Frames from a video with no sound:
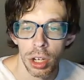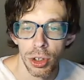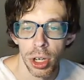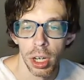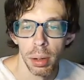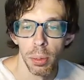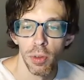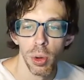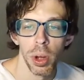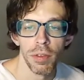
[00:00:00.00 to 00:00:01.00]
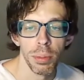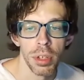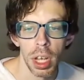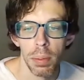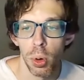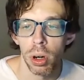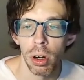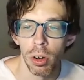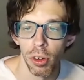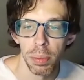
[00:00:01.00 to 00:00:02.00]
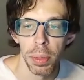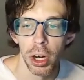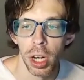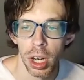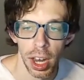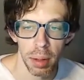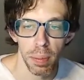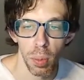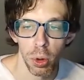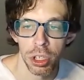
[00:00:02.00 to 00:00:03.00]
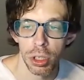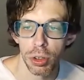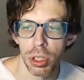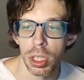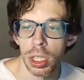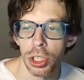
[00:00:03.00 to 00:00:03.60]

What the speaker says: Trina moved away from Skidmore, remarried, and had more children.